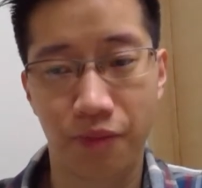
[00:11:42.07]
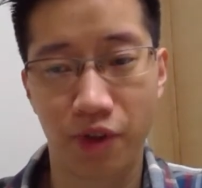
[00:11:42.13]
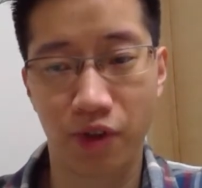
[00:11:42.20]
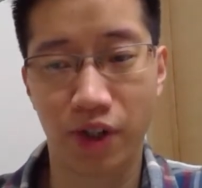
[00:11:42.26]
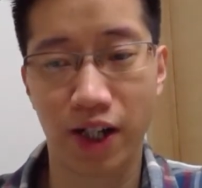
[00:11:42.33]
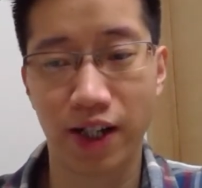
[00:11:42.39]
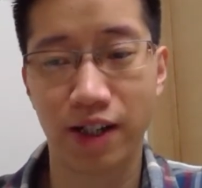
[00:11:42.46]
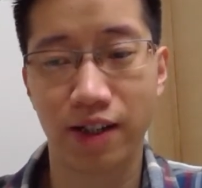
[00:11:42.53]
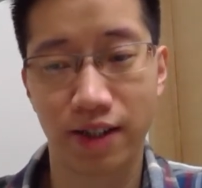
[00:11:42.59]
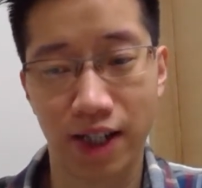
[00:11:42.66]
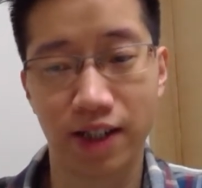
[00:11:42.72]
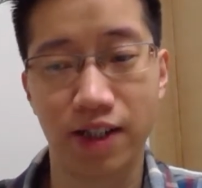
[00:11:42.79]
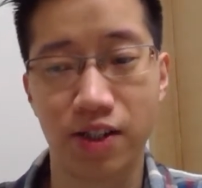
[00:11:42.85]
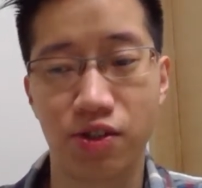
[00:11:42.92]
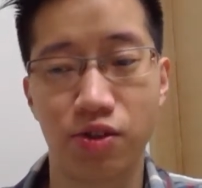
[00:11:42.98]
Okay,
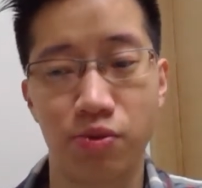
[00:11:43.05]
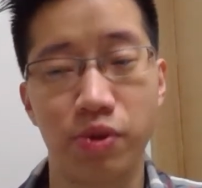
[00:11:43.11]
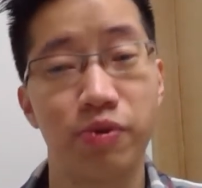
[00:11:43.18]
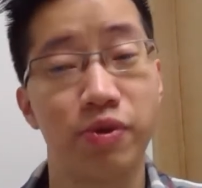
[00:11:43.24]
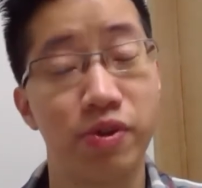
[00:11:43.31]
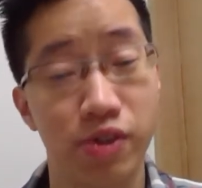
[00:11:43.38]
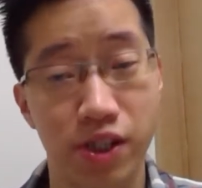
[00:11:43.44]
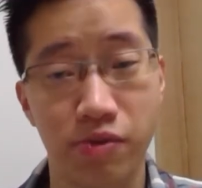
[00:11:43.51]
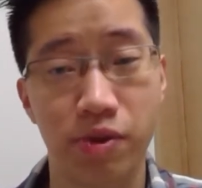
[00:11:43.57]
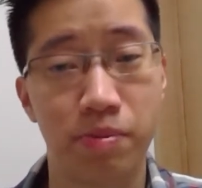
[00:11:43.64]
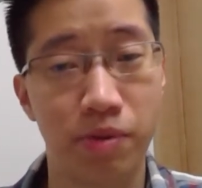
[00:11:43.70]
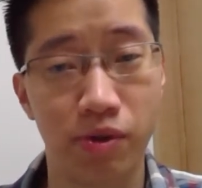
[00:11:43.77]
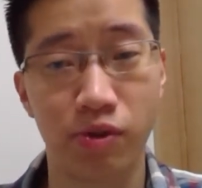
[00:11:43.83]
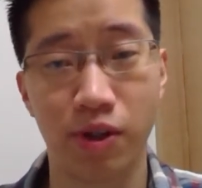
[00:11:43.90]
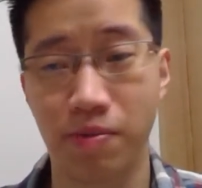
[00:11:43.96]
that is the review
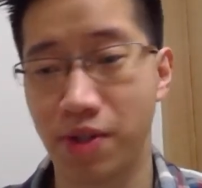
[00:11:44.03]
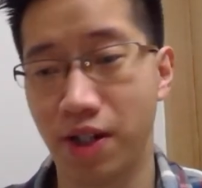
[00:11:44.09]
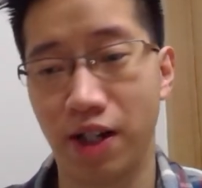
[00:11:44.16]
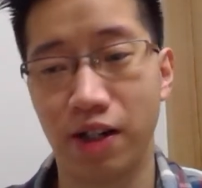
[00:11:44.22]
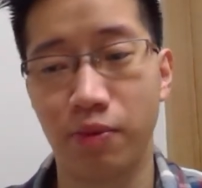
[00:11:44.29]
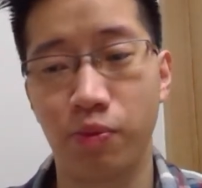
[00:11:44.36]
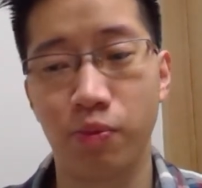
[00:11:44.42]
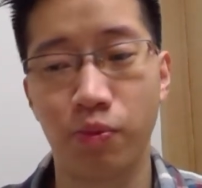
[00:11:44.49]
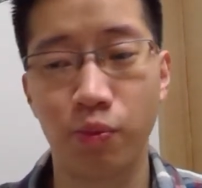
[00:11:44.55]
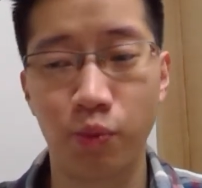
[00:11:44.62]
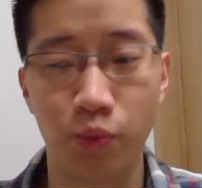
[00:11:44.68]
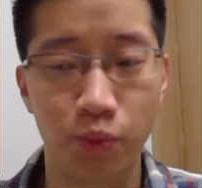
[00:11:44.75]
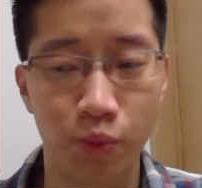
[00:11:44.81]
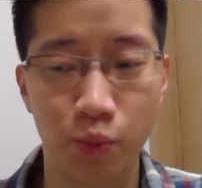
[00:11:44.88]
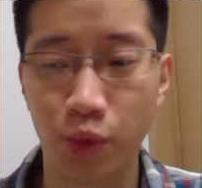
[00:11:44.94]
CV programs that I
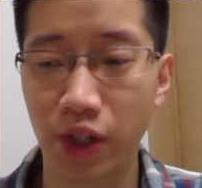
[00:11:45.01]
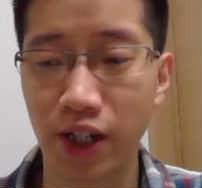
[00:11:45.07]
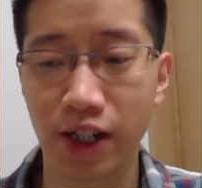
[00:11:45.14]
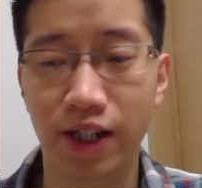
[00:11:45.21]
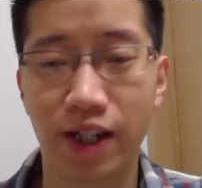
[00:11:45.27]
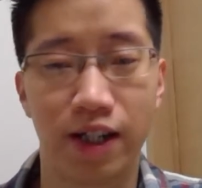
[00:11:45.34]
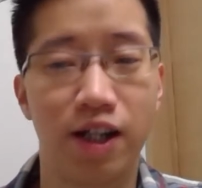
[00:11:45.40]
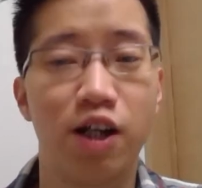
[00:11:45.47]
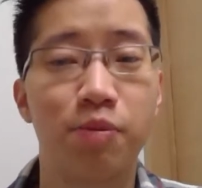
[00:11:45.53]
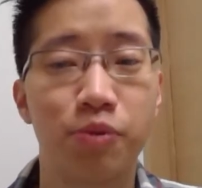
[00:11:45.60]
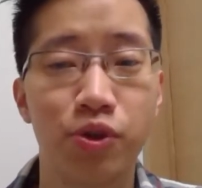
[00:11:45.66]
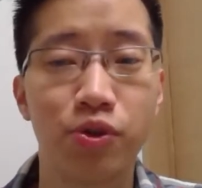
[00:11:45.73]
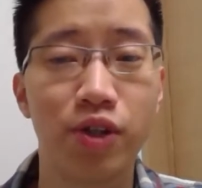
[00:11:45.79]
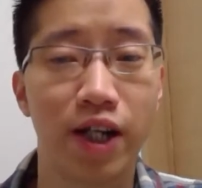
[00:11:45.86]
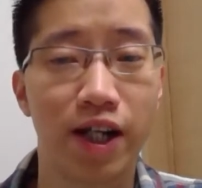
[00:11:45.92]
really can
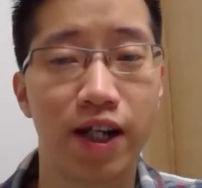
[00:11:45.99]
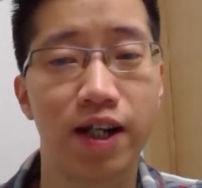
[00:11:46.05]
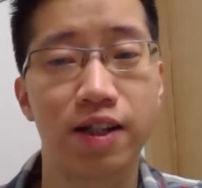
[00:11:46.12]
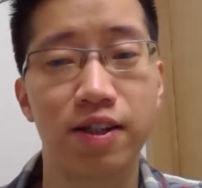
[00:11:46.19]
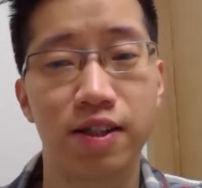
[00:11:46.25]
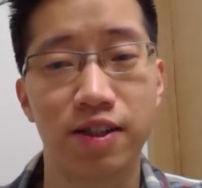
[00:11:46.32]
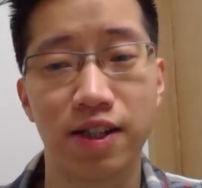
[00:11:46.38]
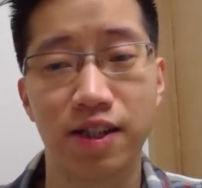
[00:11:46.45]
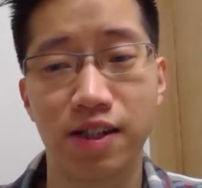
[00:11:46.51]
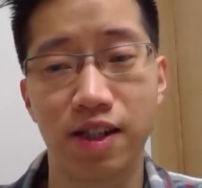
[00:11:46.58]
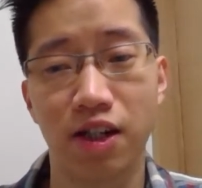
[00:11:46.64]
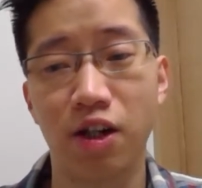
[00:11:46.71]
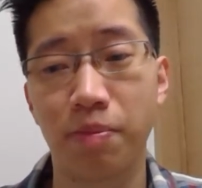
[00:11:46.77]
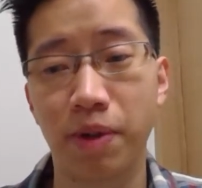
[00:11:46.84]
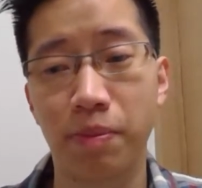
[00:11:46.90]
help you, and there's
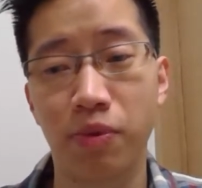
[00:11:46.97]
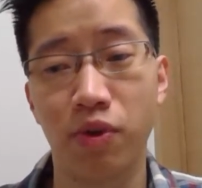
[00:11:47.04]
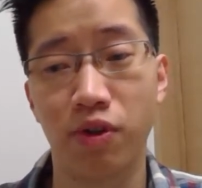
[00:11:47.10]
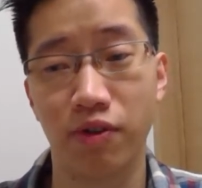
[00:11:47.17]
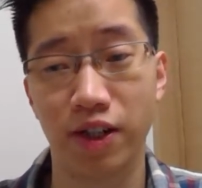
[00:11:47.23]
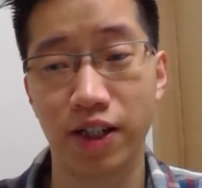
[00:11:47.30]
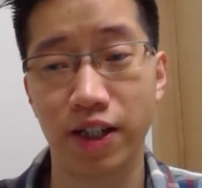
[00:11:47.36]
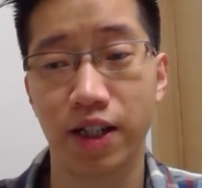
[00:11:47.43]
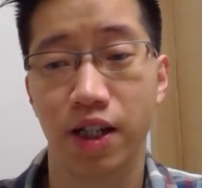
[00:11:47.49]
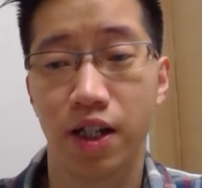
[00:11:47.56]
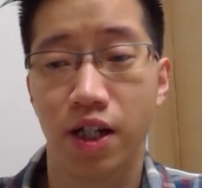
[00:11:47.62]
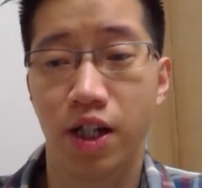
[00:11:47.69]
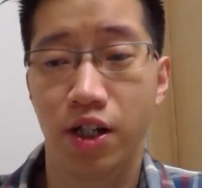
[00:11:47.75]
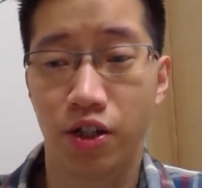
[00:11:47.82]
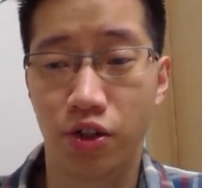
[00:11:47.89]
a lot of people already,
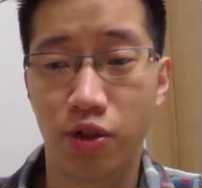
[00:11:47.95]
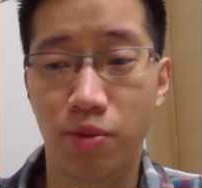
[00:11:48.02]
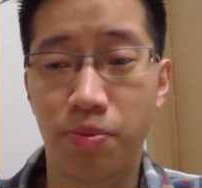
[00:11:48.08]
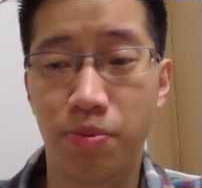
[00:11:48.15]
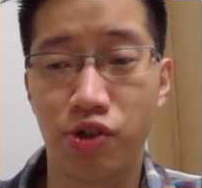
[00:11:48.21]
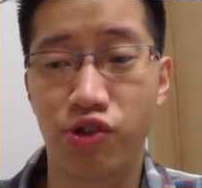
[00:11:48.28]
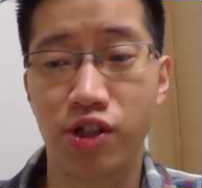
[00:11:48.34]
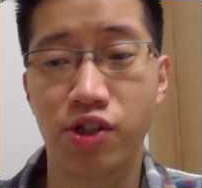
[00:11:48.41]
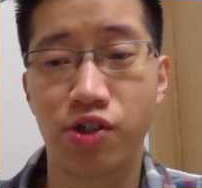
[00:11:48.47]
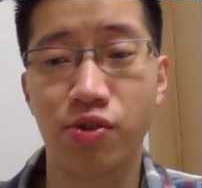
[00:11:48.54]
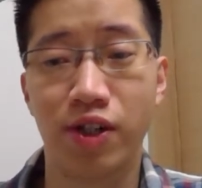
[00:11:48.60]
purchase.